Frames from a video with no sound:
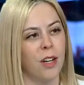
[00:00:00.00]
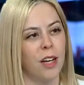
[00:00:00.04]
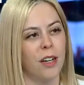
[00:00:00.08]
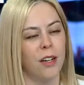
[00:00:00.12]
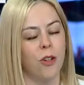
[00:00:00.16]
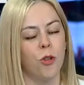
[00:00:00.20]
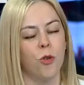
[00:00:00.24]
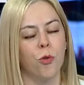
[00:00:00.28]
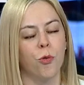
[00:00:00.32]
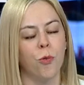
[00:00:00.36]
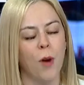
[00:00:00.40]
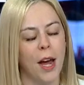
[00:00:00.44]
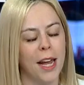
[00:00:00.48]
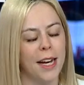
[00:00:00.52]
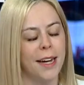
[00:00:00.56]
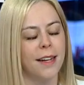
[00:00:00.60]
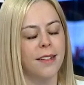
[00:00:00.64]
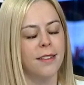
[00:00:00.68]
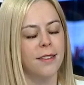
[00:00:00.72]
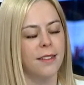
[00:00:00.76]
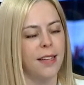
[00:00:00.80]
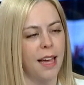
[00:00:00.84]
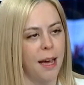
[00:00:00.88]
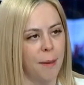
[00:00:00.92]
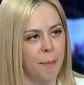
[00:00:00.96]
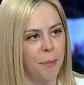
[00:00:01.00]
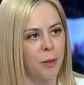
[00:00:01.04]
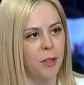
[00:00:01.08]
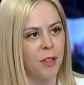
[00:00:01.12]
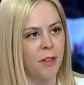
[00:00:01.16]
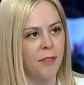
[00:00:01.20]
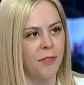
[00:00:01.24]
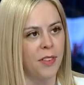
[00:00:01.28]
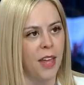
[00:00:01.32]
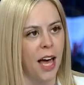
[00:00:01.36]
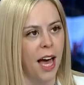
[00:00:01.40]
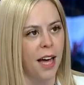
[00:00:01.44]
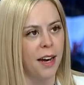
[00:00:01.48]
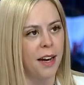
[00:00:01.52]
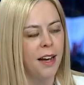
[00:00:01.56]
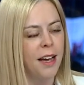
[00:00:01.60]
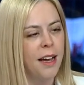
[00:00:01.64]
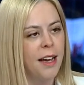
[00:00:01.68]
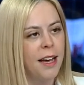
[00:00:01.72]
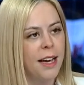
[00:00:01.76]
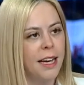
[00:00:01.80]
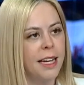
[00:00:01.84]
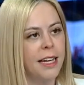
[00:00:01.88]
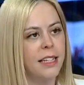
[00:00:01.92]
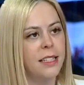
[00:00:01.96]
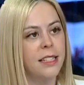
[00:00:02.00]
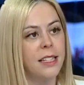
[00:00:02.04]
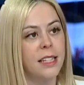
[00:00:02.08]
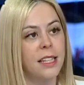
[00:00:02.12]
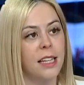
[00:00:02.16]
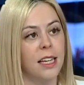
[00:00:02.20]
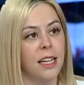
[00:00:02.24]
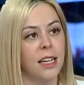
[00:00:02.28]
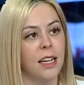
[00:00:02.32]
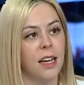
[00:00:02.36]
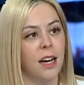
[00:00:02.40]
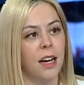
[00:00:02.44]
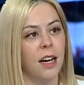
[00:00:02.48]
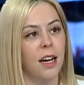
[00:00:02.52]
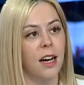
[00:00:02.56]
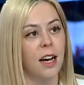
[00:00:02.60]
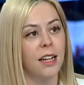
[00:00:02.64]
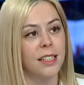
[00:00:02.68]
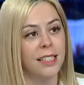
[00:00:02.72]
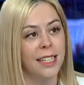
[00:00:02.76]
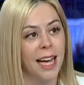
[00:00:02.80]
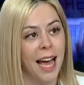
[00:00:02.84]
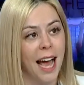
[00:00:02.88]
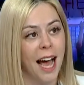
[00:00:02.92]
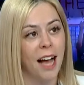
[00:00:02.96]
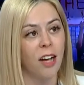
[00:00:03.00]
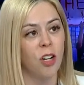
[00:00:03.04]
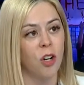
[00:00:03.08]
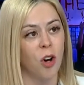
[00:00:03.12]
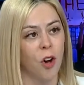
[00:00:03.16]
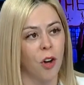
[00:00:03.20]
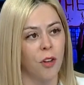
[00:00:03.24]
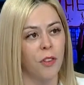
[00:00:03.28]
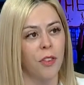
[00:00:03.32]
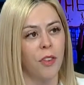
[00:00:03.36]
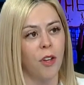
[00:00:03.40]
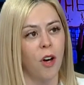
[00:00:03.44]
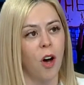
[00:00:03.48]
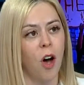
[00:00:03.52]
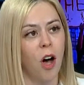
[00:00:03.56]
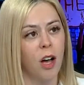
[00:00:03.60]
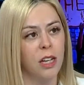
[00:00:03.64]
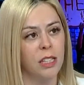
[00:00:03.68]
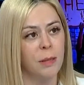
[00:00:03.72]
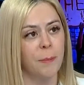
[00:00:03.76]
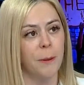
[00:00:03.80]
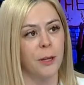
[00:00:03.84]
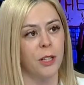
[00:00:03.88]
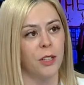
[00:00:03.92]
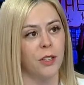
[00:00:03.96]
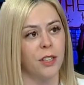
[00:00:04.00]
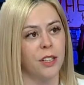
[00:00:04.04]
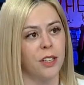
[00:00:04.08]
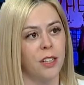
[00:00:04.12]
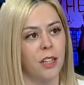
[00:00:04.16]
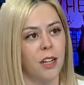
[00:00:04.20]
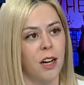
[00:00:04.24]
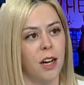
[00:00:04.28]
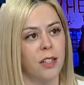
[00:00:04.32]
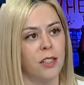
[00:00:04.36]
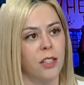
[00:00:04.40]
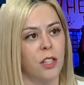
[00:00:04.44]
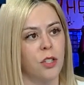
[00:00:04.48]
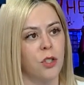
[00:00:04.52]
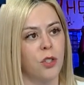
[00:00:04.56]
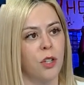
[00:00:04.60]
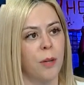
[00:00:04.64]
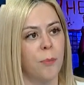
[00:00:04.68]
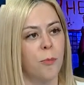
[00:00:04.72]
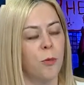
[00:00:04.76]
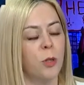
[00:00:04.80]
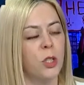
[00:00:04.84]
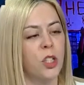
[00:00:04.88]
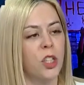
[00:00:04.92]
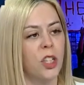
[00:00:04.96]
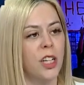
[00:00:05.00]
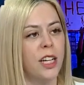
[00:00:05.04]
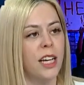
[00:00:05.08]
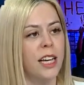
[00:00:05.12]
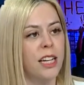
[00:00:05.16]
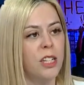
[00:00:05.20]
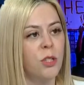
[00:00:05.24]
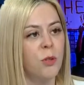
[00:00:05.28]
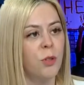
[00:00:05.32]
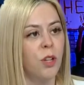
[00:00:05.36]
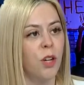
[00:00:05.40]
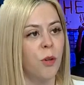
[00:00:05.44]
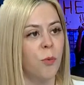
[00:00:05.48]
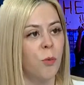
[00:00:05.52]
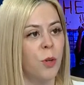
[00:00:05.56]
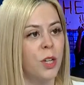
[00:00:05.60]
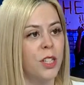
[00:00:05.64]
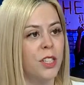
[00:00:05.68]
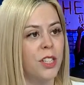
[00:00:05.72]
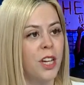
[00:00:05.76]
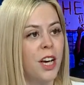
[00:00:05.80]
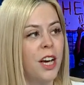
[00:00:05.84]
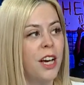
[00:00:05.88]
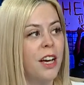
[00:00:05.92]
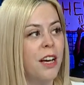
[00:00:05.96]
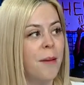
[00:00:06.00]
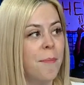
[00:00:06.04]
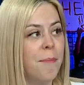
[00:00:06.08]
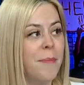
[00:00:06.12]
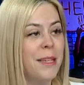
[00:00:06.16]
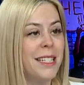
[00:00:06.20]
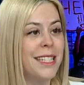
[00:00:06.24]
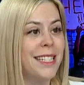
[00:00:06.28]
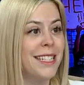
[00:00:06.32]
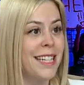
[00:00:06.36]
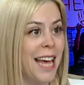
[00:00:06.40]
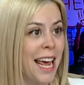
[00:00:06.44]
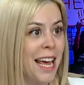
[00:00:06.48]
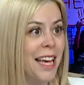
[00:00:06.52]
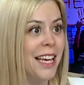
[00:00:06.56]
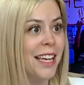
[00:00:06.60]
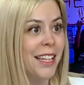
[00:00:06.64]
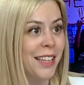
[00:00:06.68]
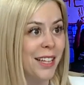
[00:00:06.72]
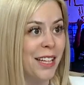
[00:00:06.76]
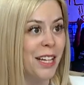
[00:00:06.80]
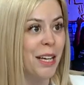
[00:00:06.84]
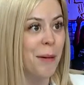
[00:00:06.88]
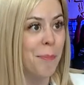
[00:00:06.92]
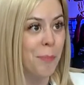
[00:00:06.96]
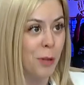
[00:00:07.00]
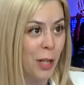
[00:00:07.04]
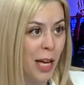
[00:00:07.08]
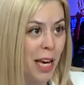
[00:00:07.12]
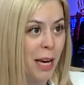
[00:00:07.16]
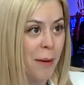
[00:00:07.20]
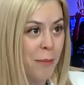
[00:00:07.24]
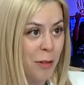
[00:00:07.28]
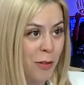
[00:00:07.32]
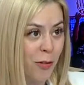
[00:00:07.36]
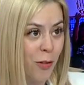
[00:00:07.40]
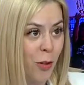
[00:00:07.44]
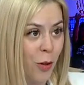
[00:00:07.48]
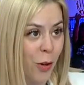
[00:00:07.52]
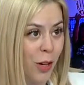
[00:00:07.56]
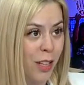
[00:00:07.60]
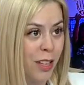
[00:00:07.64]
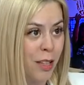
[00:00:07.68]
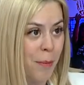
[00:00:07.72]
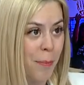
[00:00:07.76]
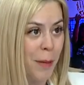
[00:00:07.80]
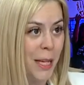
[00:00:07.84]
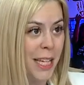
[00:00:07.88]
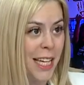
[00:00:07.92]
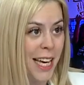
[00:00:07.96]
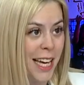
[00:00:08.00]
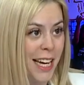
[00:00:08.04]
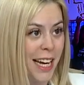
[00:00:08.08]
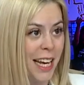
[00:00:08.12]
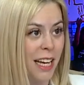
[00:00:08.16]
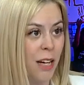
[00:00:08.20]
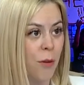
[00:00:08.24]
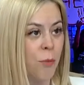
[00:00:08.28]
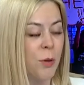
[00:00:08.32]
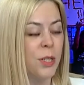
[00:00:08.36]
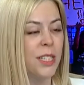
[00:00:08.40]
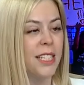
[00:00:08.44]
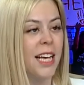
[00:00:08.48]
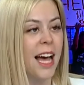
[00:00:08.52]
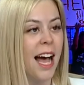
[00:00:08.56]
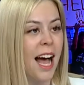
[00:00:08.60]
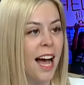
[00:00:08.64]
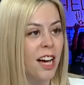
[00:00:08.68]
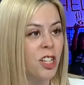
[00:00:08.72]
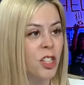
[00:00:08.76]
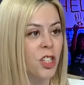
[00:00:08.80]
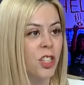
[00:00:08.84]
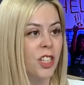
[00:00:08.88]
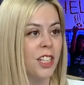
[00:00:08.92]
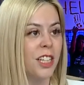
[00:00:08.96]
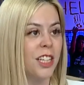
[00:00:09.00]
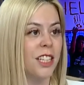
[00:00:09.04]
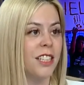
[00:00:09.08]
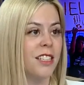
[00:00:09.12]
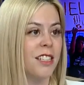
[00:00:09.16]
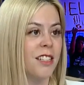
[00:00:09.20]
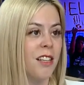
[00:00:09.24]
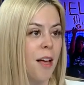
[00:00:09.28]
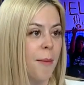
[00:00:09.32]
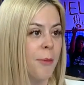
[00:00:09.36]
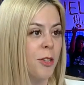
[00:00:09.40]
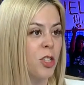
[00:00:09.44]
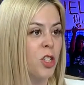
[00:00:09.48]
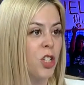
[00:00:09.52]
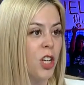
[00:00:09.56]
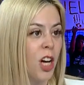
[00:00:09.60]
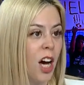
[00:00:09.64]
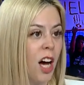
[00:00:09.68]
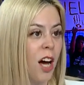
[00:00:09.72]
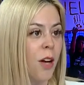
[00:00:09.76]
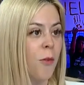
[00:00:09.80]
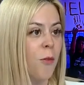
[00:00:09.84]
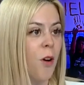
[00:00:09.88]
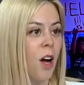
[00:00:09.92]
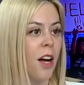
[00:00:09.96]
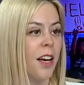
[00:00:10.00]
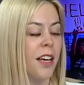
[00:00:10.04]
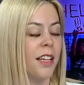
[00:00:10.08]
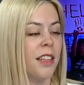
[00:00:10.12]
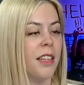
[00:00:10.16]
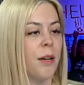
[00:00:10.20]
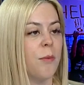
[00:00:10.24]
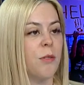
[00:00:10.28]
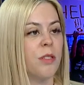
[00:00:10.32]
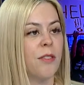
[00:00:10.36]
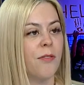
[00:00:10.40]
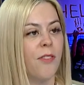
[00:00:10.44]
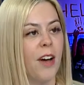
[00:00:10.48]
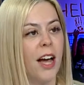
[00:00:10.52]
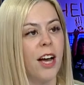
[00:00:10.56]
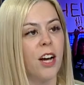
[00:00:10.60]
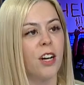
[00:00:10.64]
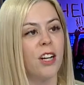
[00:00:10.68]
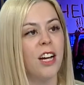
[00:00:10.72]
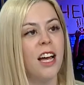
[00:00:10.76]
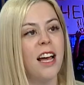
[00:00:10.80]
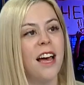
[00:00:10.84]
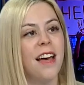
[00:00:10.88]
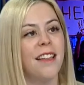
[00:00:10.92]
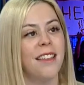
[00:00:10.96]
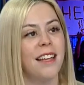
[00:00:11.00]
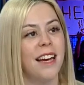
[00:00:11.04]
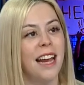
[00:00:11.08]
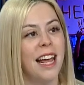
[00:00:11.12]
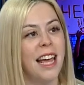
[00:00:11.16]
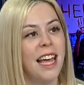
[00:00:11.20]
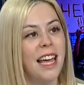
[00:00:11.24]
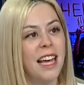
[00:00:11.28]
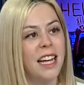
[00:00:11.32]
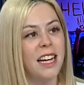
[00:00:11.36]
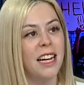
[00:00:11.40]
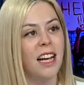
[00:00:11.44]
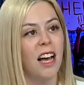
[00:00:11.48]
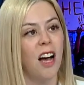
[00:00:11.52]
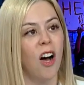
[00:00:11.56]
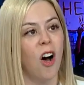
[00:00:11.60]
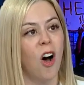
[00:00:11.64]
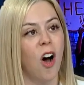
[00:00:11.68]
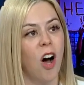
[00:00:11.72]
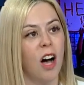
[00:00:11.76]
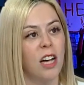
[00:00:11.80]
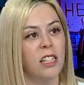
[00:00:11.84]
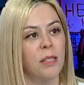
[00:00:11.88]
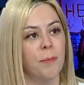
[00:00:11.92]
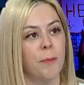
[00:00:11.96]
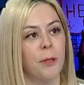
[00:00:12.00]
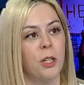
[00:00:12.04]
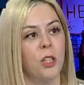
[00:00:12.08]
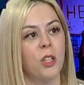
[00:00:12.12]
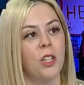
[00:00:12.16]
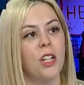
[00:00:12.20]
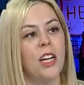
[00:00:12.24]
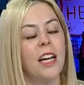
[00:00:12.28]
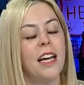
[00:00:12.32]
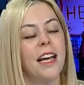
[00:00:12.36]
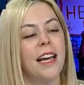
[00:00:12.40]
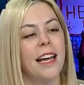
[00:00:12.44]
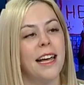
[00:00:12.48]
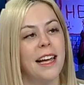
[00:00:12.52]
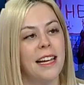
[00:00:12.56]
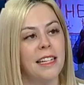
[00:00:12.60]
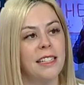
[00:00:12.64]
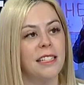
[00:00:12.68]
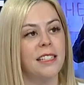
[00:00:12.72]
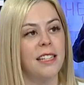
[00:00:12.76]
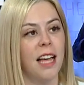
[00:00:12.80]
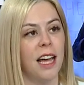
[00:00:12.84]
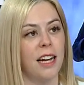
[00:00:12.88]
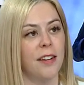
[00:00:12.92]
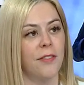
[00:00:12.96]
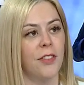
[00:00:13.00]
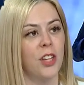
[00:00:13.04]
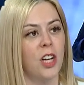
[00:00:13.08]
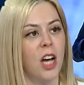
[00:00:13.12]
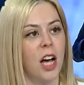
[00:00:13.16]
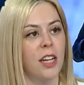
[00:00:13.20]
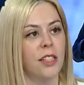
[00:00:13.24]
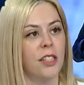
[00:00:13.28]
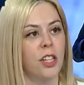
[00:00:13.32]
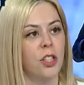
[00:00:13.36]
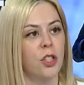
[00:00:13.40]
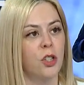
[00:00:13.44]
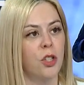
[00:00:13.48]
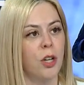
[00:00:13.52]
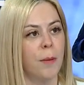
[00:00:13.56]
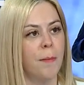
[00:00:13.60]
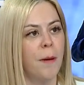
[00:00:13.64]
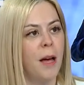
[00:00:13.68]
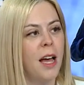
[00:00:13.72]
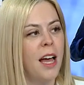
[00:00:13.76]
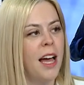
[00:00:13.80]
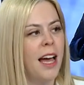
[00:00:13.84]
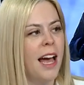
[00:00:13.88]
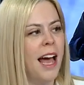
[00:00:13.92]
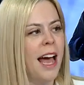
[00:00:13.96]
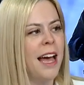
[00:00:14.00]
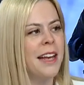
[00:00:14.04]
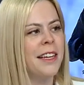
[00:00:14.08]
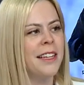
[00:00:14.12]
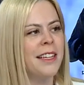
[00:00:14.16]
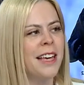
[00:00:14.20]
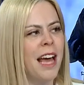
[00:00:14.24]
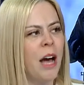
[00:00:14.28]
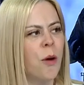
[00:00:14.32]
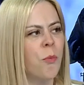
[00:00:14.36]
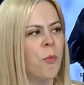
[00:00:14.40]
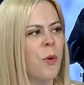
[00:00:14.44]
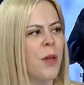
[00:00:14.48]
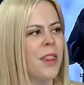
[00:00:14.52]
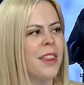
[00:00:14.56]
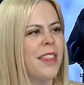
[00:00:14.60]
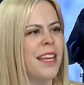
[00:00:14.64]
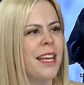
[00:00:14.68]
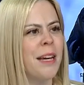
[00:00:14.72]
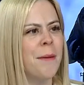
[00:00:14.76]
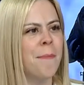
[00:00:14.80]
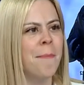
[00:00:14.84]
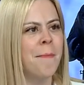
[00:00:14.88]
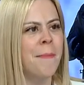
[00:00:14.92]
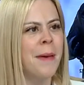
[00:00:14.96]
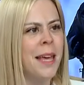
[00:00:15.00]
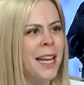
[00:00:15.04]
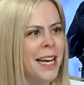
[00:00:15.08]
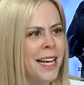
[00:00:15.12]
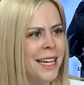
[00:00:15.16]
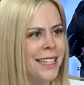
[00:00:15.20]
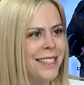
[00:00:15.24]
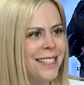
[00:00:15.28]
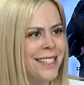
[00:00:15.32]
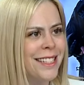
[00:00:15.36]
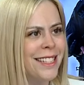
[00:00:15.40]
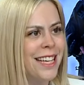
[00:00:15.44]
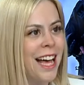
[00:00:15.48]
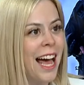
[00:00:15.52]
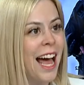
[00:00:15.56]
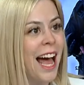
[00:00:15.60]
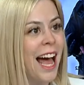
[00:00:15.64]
And a great example of that is the attack on the hospital in the Gaza Strip, which Israel was mistakenly blamed for at the beginning. It was actually an Islamic Jihad rocket that was fired that hit a hospital inside of the Gaza Strip, and yet within minutes,